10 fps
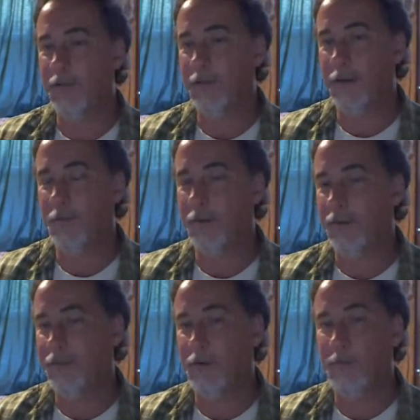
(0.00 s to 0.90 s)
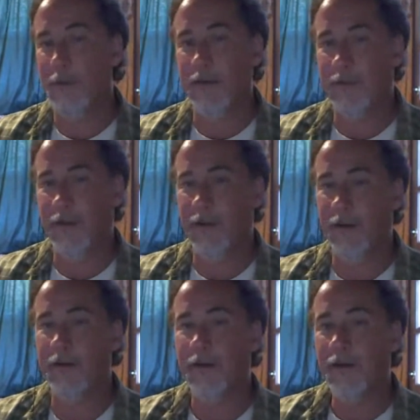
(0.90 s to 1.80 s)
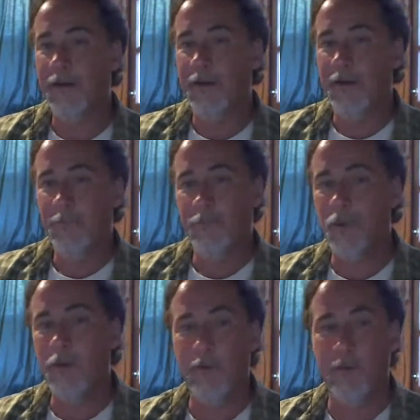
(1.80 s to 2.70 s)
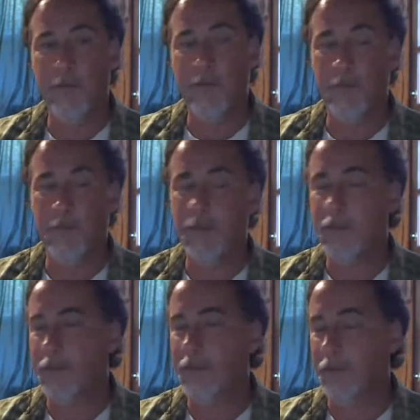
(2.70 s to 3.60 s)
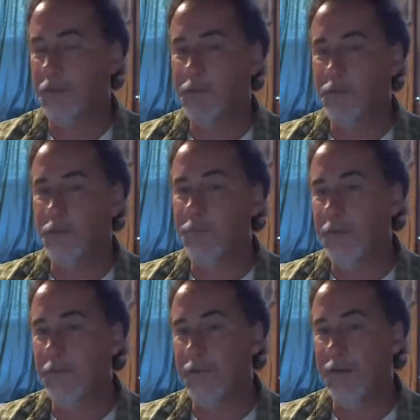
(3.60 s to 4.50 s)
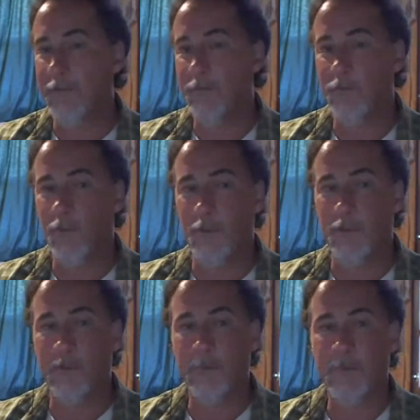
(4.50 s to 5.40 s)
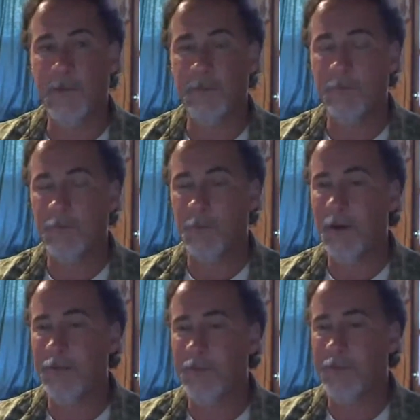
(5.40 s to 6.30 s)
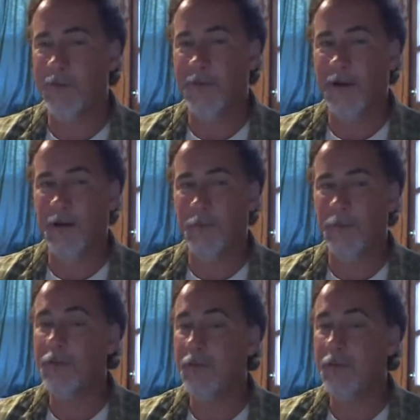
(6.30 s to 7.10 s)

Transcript: Now it's going to maintain 400 to 350 for about 6 hours.